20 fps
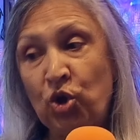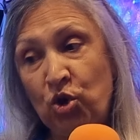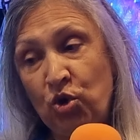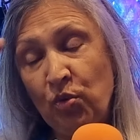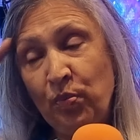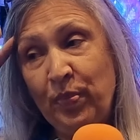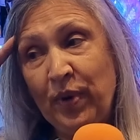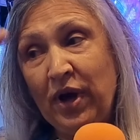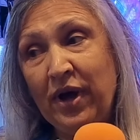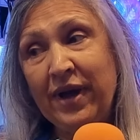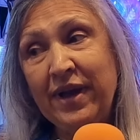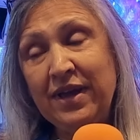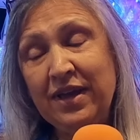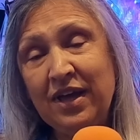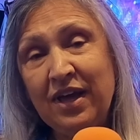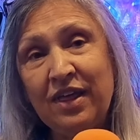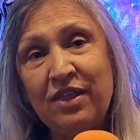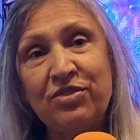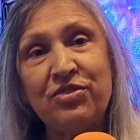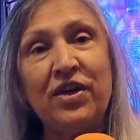goodbye,
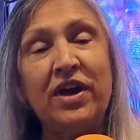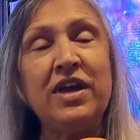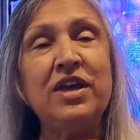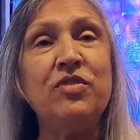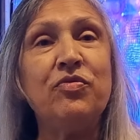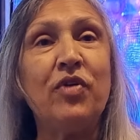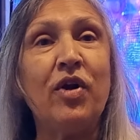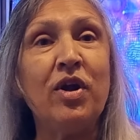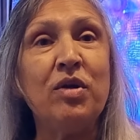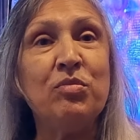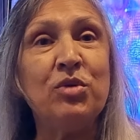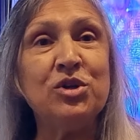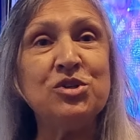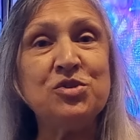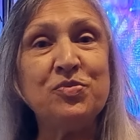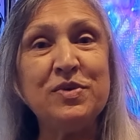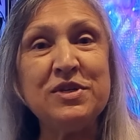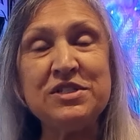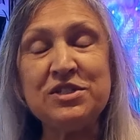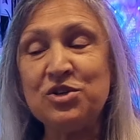thank you very much,
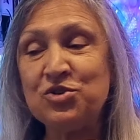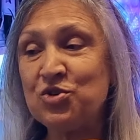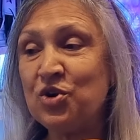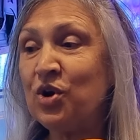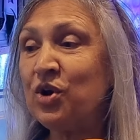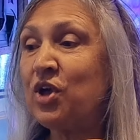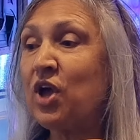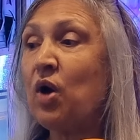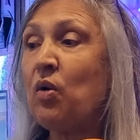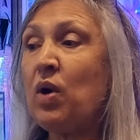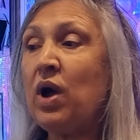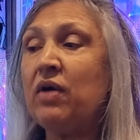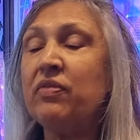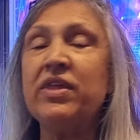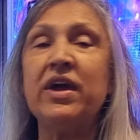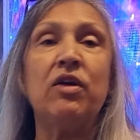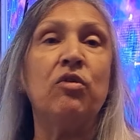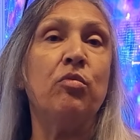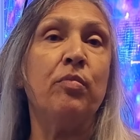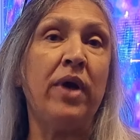Mr. Drug, go out
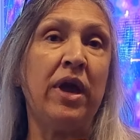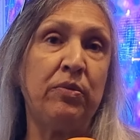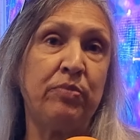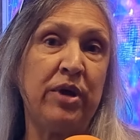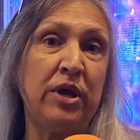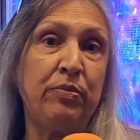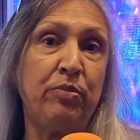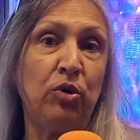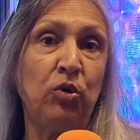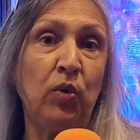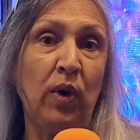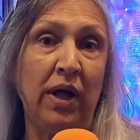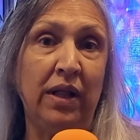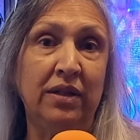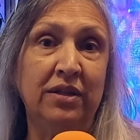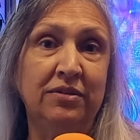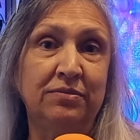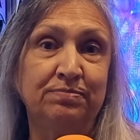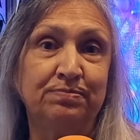there and make people well.